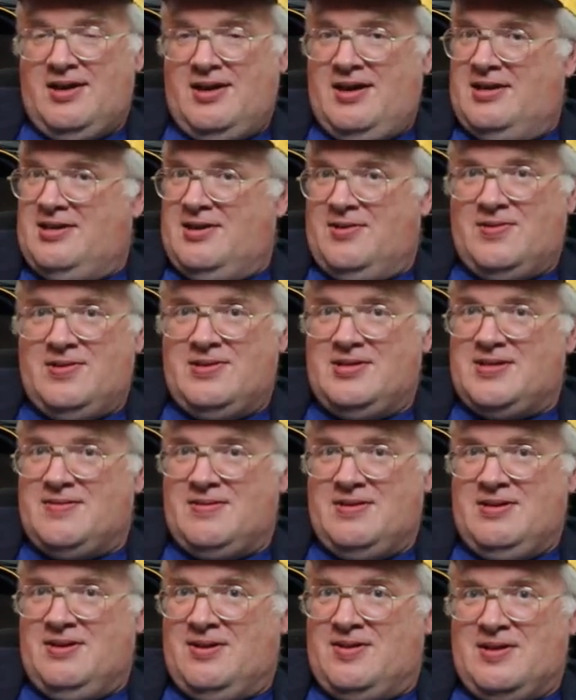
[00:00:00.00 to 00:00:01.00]
and you
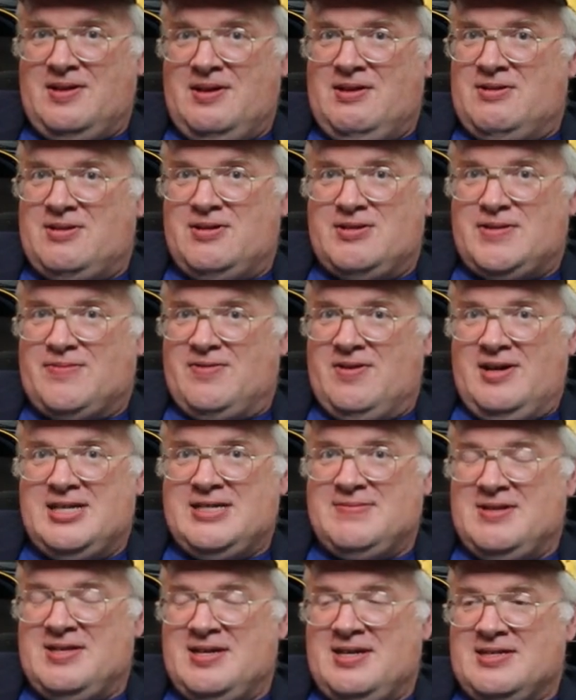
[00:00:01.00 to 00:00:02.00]
wouldn't nothing that you do
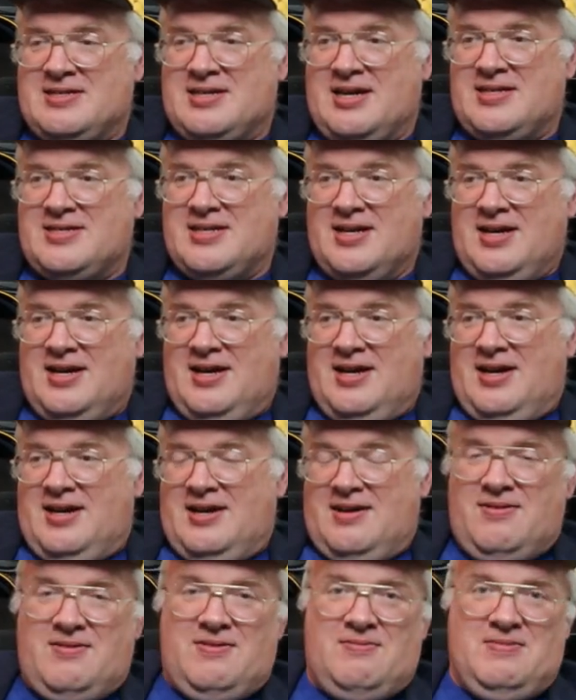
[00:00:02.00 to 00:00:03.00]
surprises me these days.
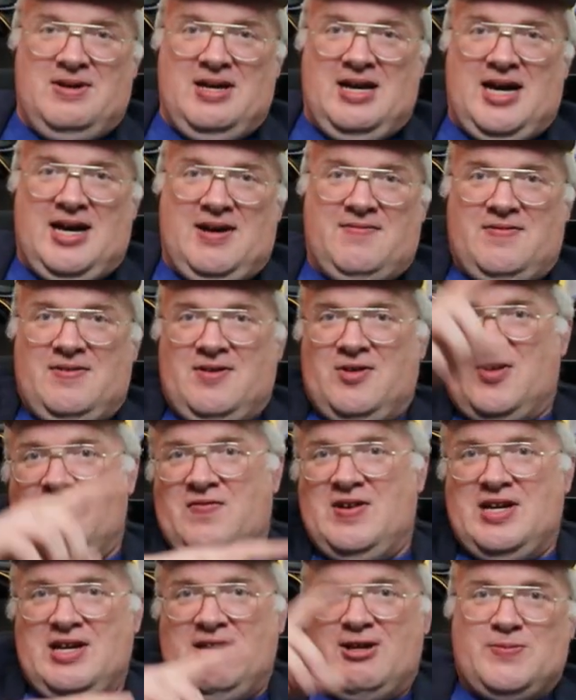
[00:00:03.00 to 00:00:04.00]
We have other
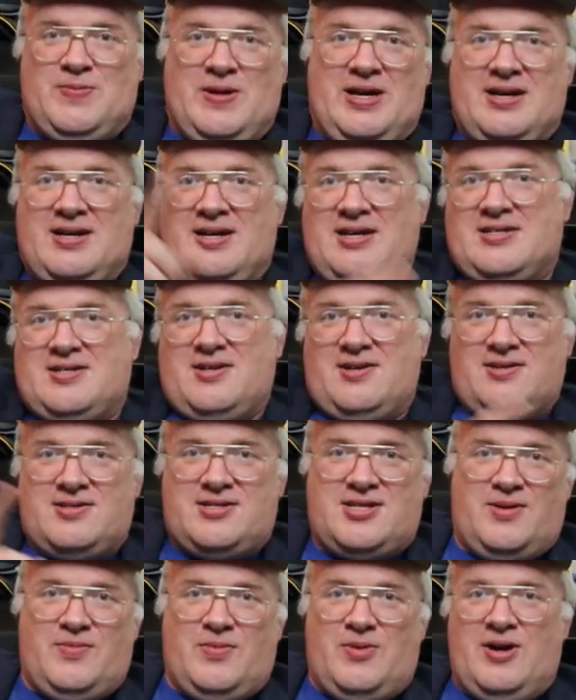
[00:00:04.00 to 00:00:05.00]
videos being linked here
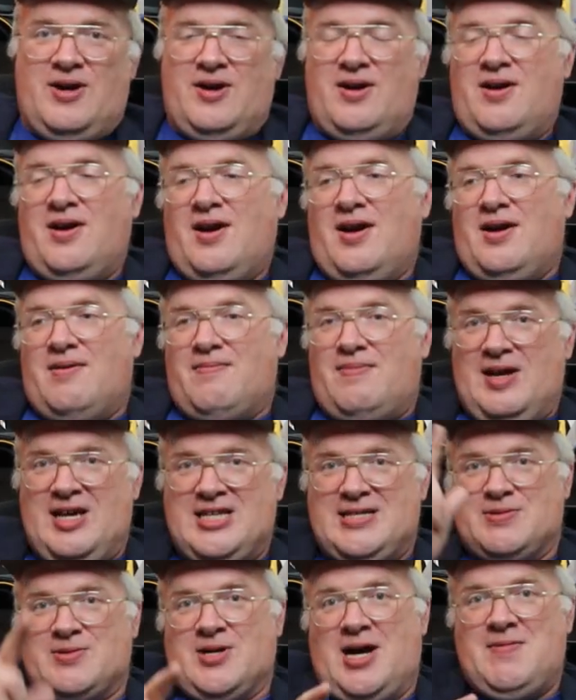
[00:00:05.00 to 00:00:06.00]
somewhere.
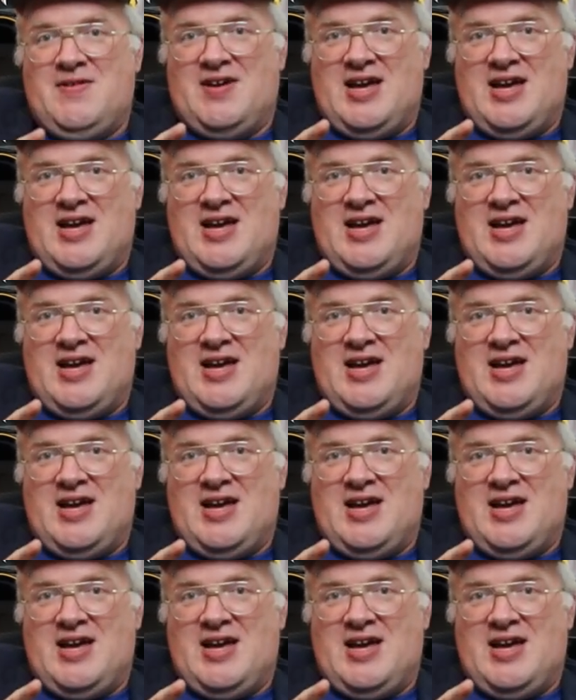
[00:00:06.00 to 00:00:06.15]
Please subscribe